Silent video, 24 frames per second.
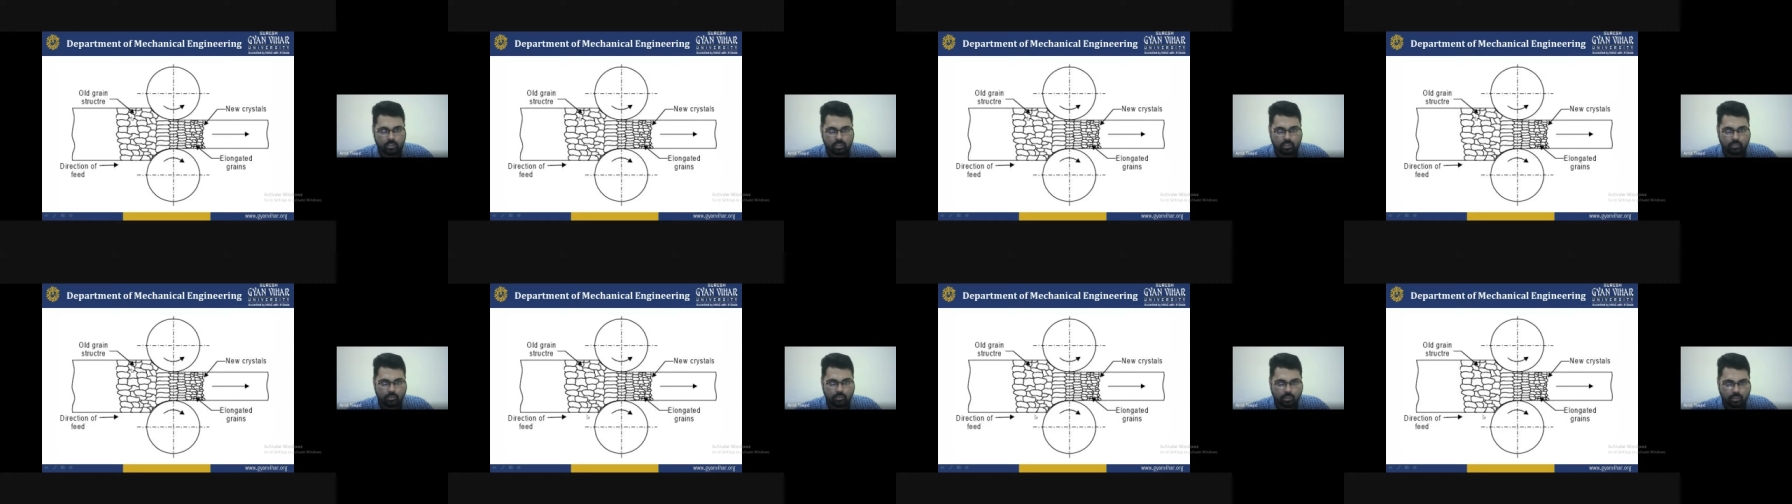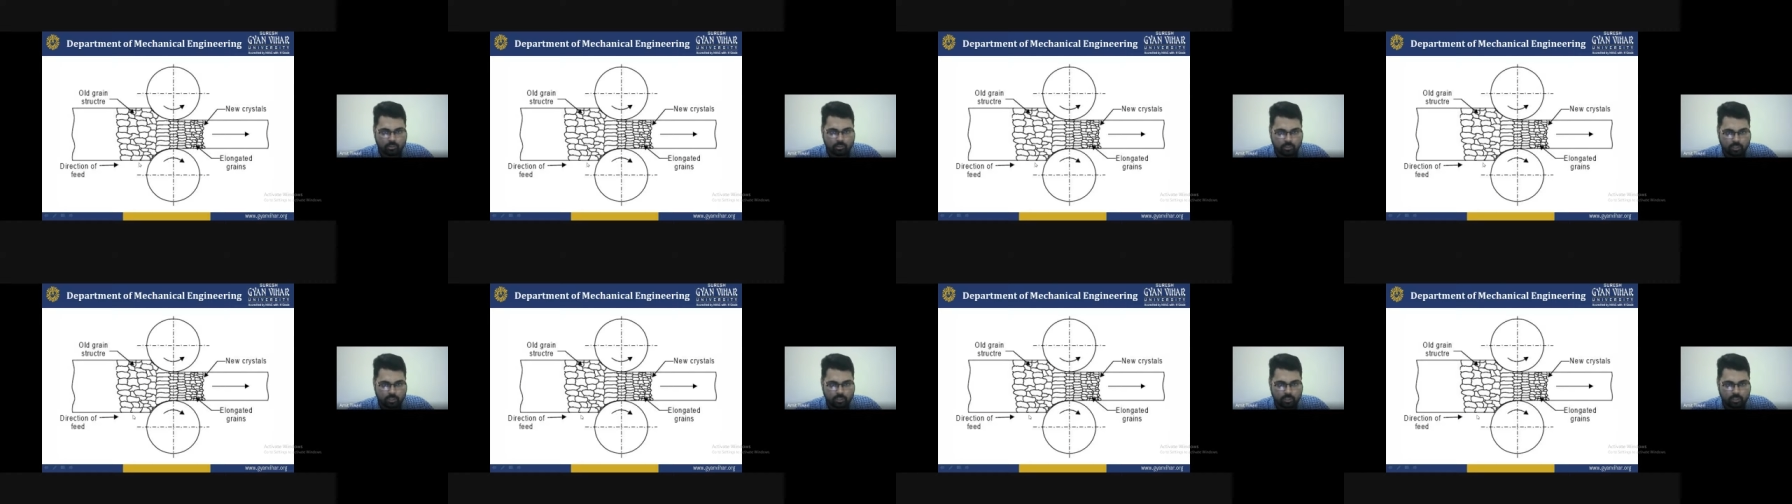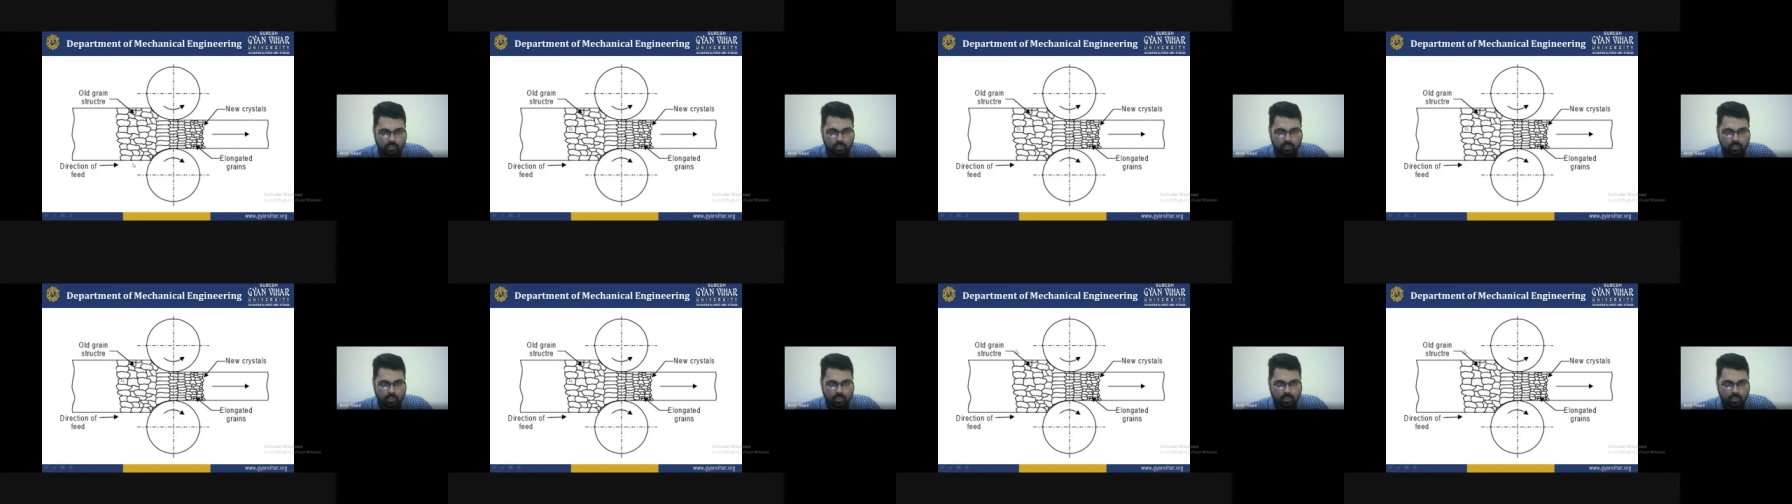You can see here,
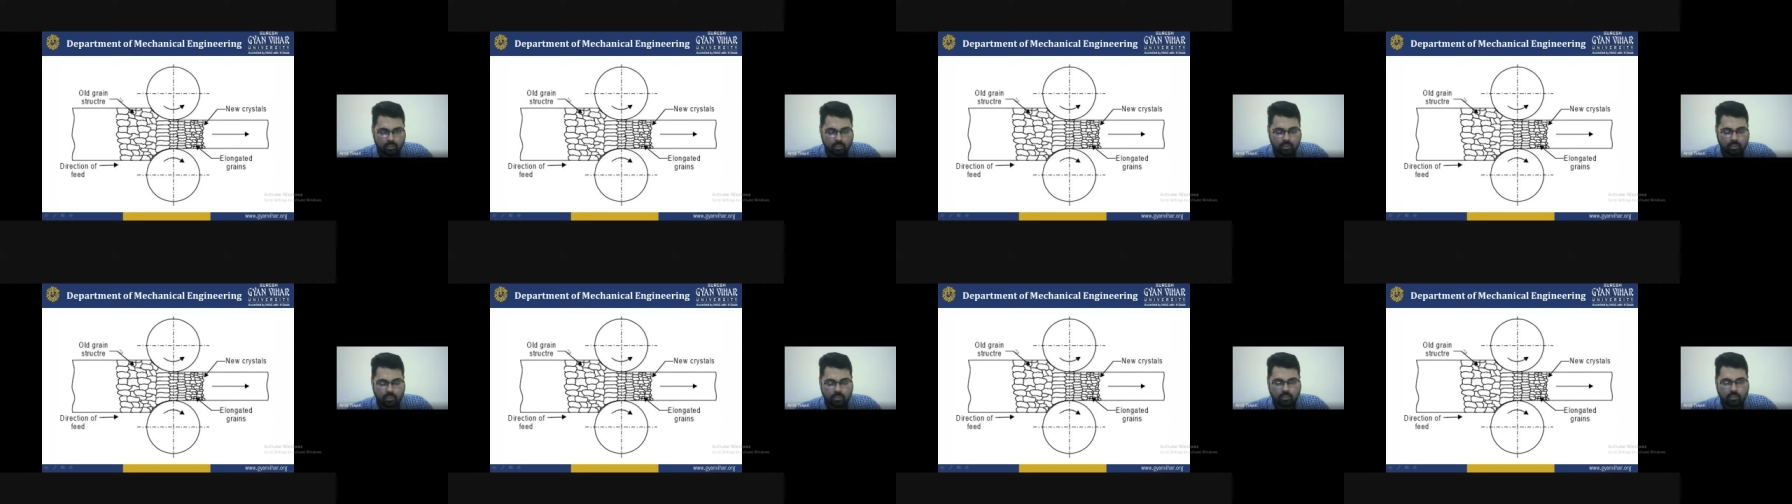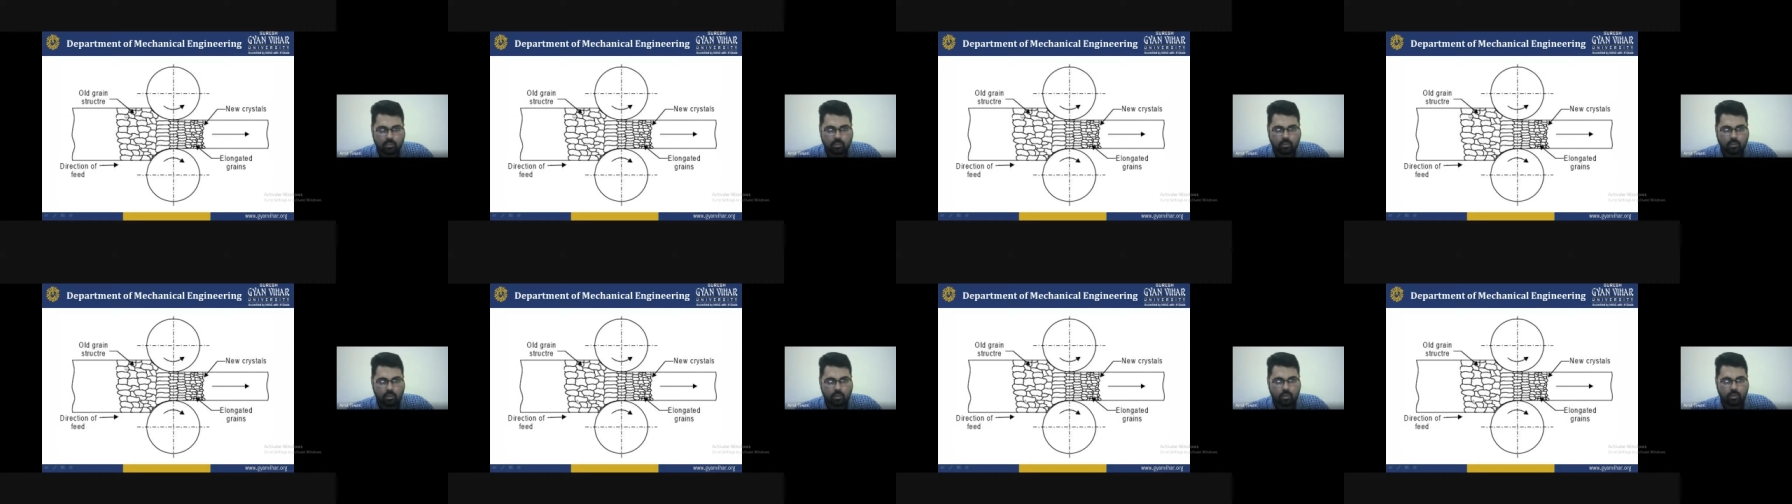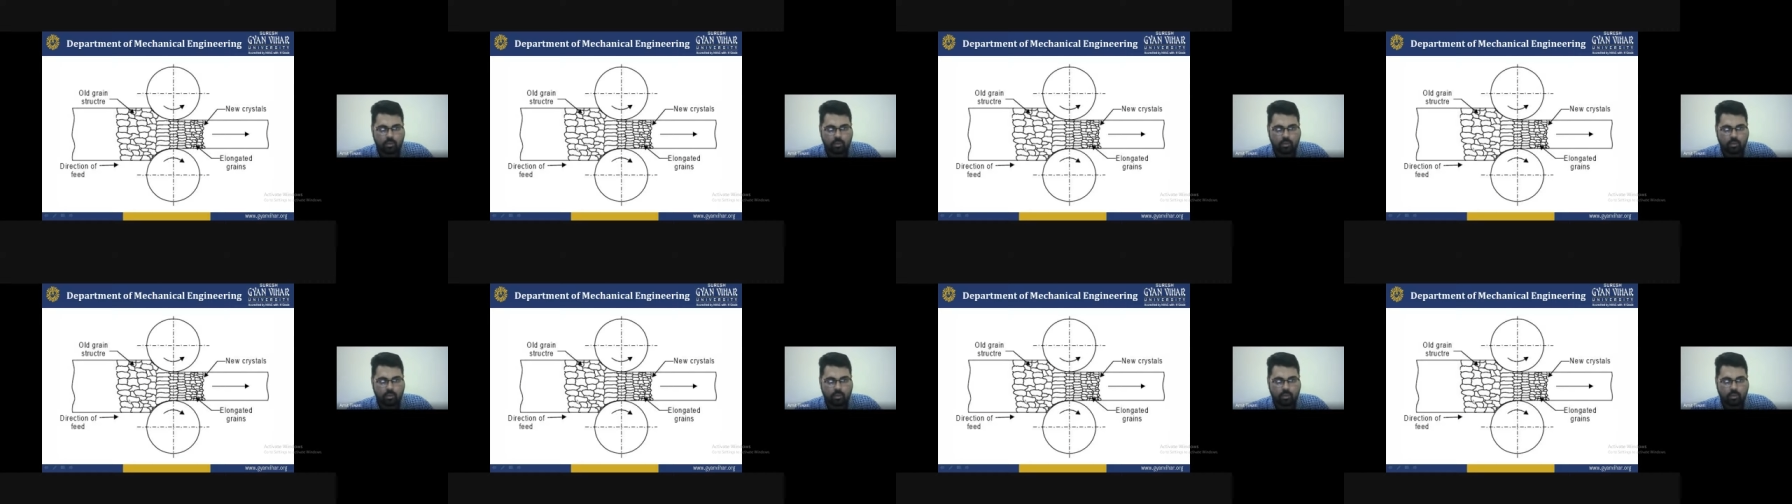these are the old